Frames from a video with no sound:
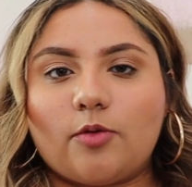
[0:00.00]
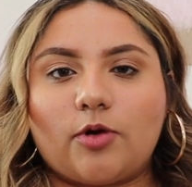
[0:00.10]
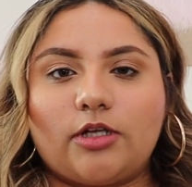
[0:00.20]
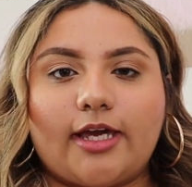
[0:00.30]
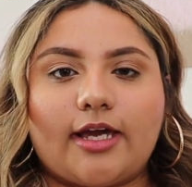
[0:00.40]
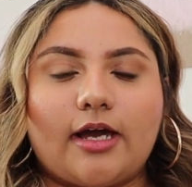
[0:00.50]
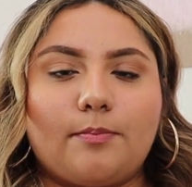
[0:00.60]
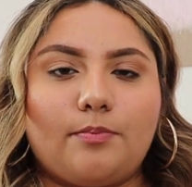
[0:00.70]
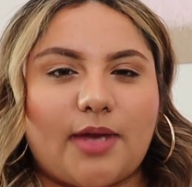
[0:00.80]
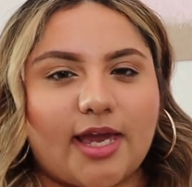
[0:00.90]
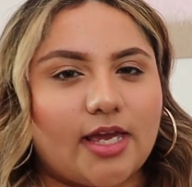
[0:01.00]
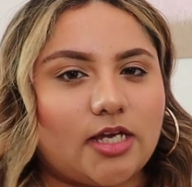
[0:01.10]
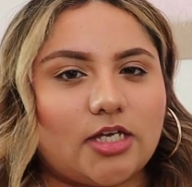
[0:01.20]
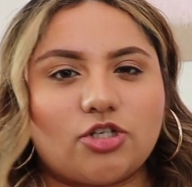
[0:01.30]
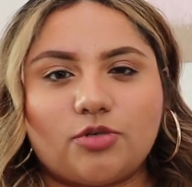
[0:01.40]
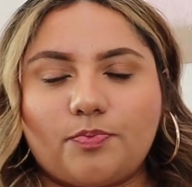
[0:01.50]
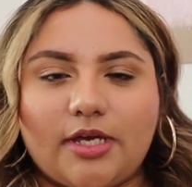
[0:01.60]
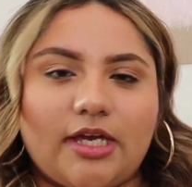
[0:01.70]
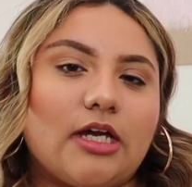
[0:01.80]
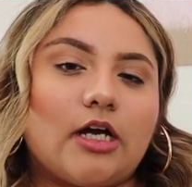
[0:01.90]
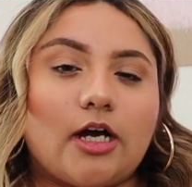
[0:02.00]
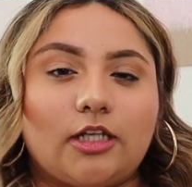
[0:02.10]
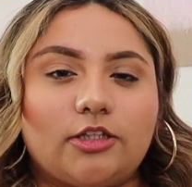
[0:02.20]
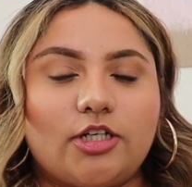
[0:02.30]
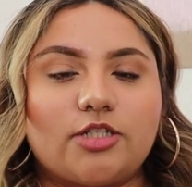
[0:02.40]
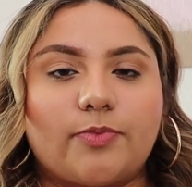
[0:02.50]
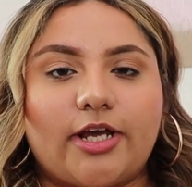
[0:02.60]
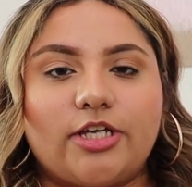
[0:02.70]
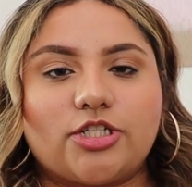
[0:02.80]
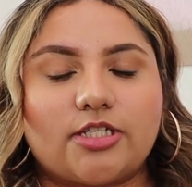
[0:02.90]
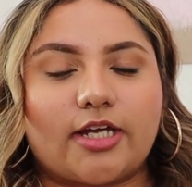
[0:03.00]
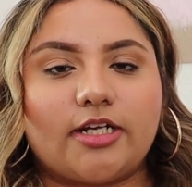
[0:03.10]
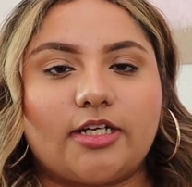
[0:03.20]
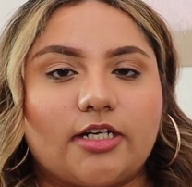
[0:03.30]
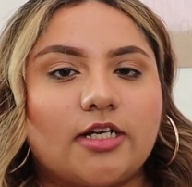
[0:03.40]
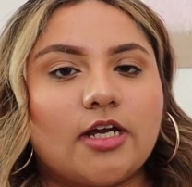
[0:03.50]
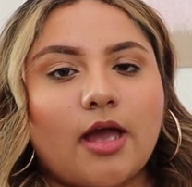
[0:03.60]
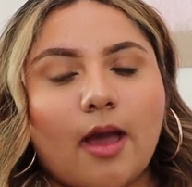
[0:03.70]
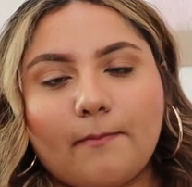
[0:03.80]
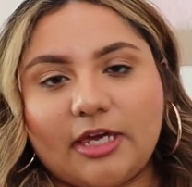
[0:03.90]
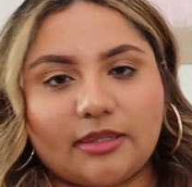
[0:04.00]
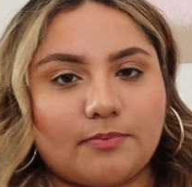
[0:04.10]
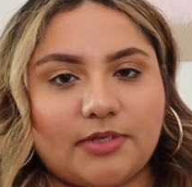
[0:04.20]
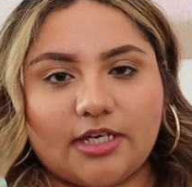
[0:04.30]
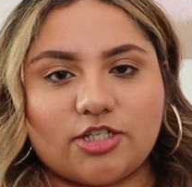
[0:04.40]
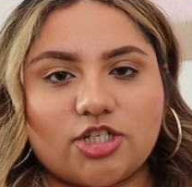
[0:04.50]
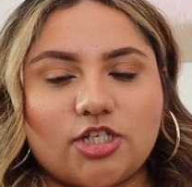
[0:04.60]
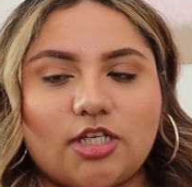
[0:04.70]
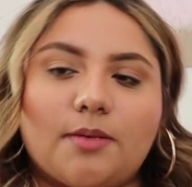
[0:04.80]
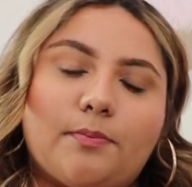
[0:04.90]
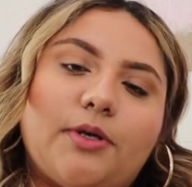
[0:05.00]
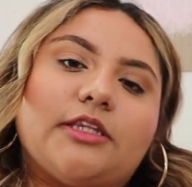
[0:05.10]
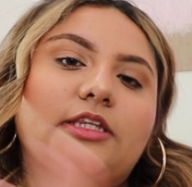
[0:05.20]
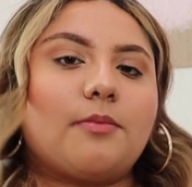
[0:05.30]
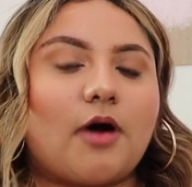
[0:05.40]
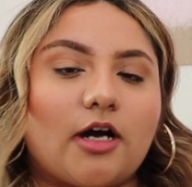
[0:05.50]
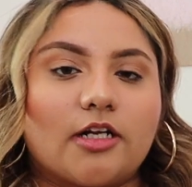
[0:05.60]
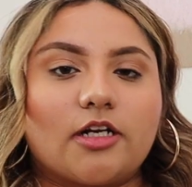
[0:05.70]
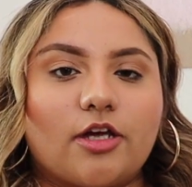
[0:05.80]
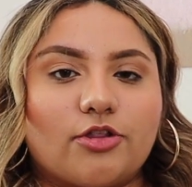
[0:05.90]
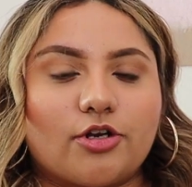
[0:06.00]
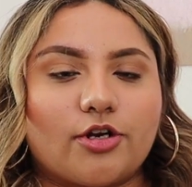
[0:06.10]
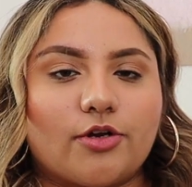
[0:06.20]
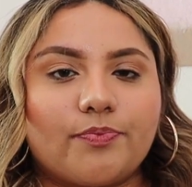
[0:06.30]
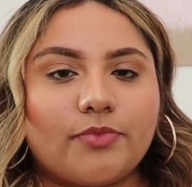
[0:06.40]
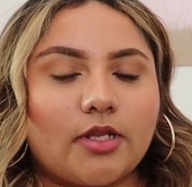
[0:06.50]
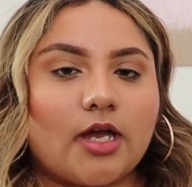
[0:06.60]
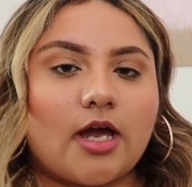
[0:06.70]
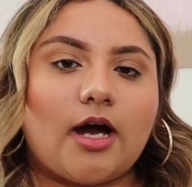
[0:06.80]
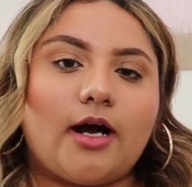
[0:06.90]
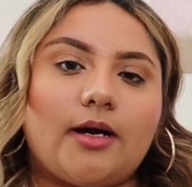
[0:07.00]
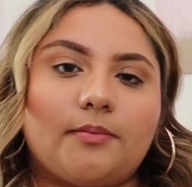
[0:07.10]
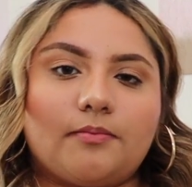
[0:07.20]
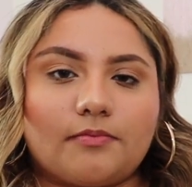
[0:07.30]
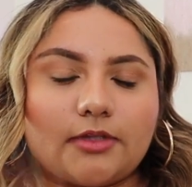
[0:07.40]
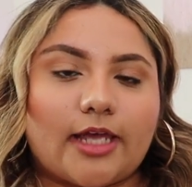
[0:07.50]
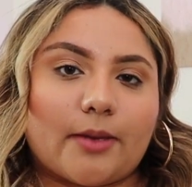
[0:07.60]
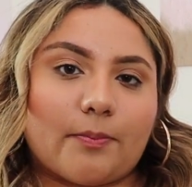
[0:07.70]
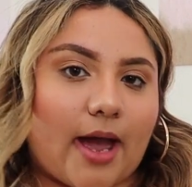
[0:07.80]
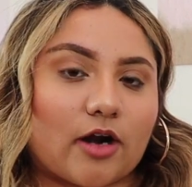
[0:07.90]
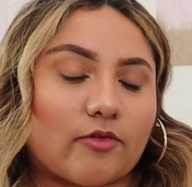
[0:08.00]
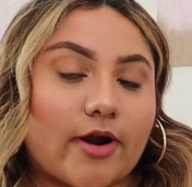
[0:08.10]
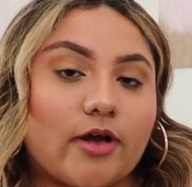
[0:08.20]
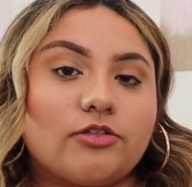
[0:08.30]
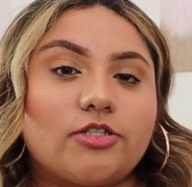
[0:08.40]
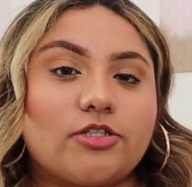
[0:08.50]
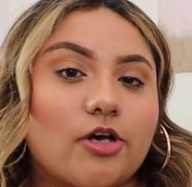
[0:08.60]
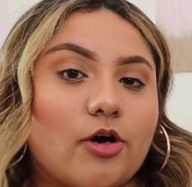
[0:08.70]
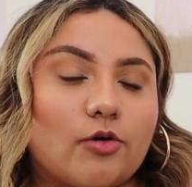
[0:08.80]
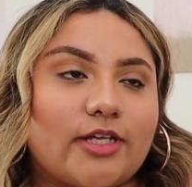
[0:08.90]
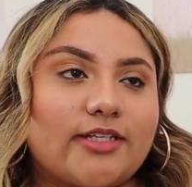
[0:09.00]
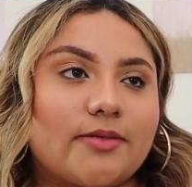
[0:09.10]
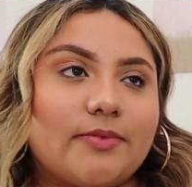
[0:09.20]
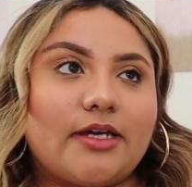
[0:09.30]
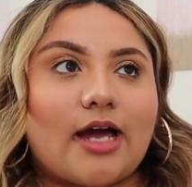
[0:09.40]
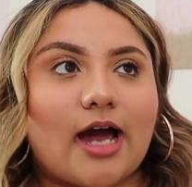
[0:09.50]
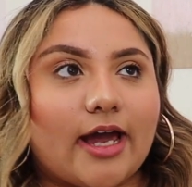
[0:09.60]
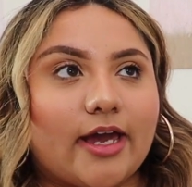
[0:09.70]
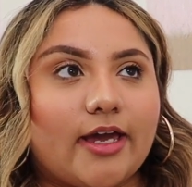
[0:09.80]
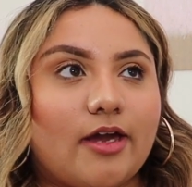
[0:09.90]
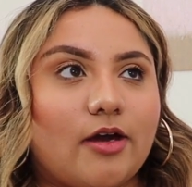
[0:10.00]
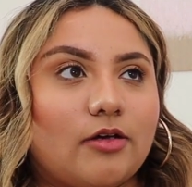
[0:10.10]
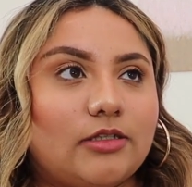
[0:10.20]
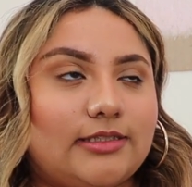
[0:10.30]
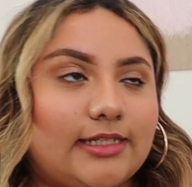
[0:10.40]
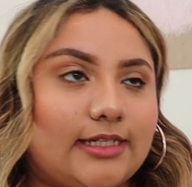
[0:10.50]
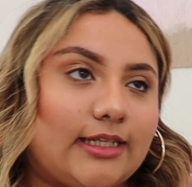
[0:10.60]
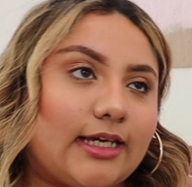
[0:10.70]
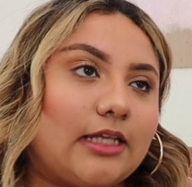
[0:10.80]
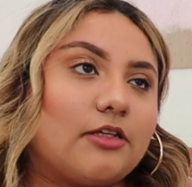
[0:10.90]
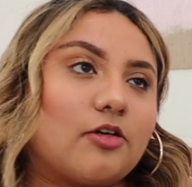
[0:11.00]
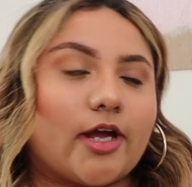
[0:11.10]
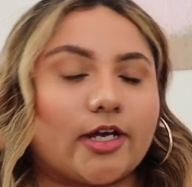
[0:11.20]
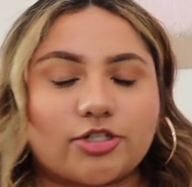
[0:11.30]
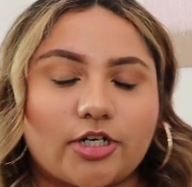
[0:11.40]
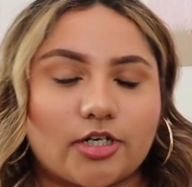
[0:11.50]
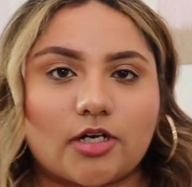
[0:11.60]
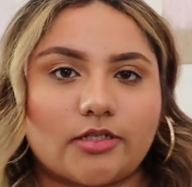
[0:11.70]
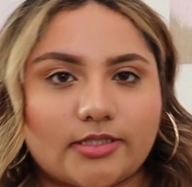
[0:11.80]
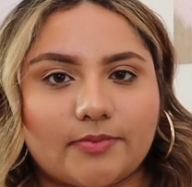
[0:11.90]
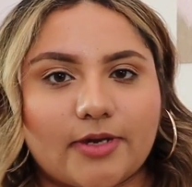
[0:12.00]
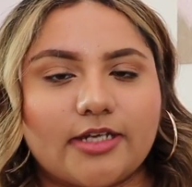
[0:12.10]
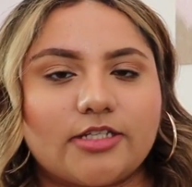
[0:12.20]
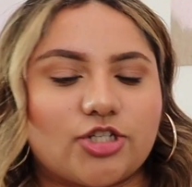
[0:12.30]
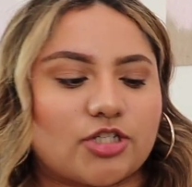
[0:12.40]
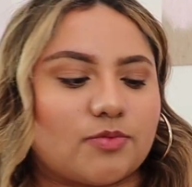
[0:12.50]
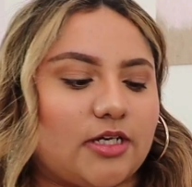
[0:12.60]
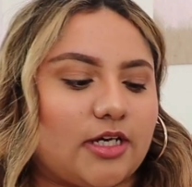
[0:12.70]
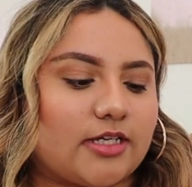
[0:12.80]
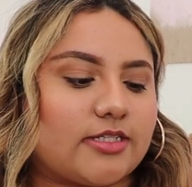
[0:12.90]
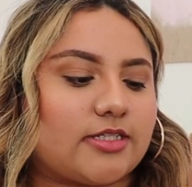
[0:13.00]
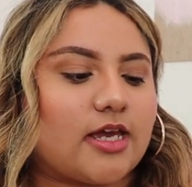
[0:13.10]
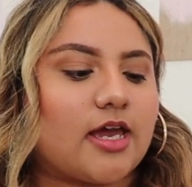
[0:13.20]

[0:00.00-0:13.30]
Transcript: were like beige pink colors, but I just decided to make them PNG and then put them on another like background. So that's something I did like a little extra to customize, just because